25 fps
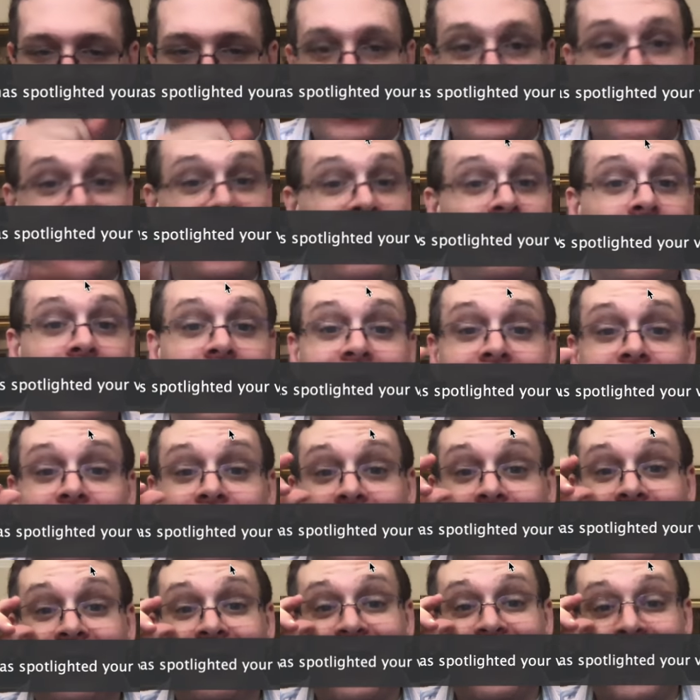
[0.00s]
you did
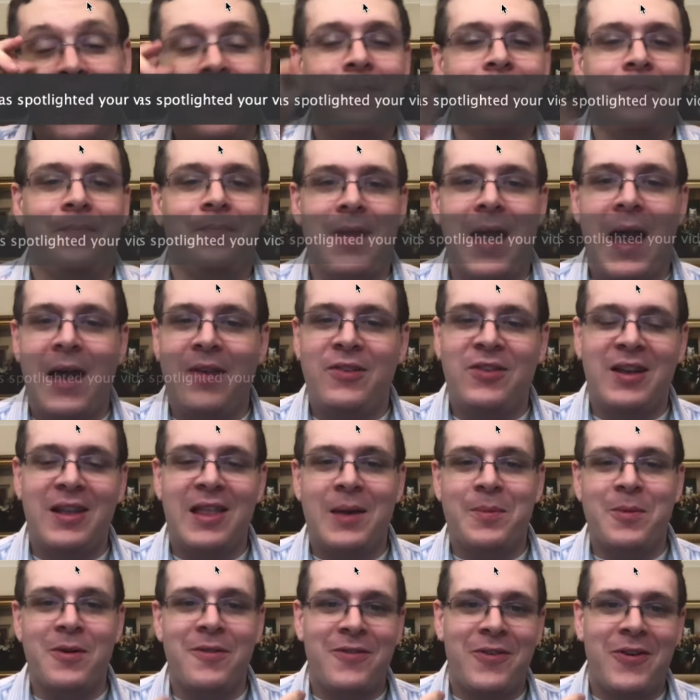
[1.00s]
wonderful. Um, as you can
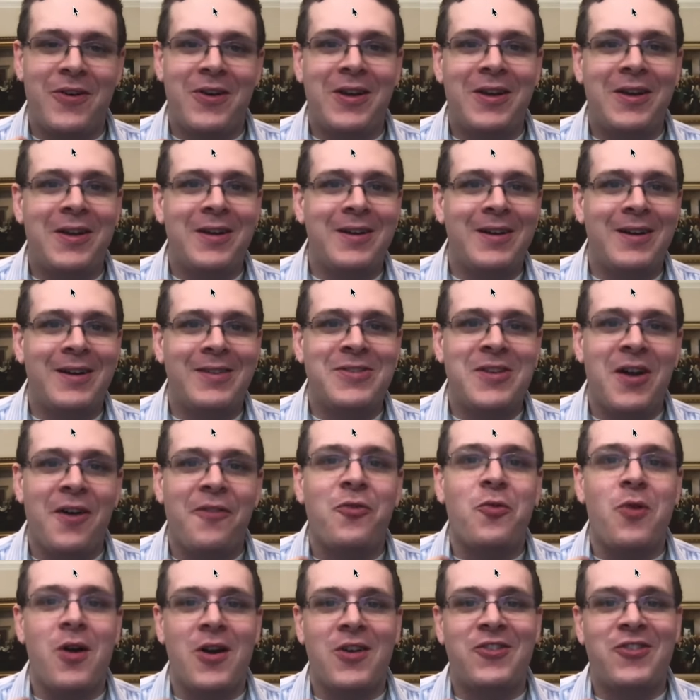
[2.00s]
tell, I'm a very uh,
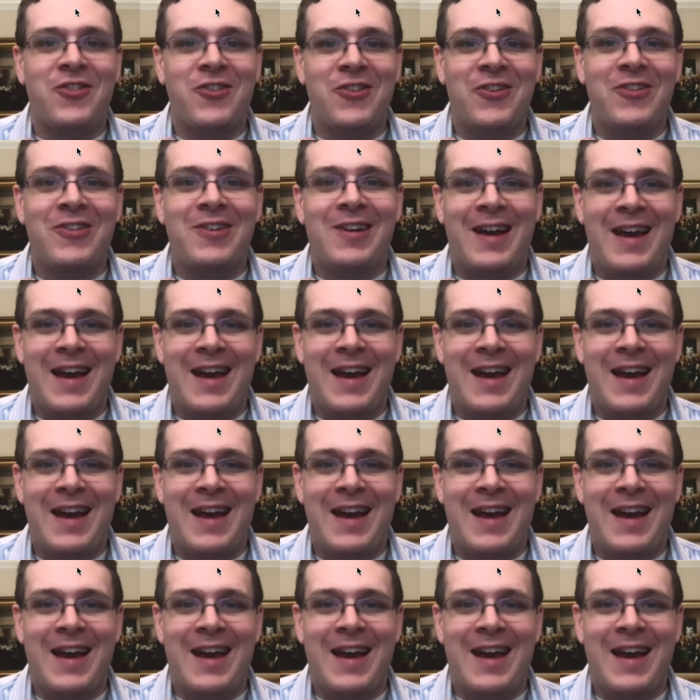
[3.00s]
tough questioner.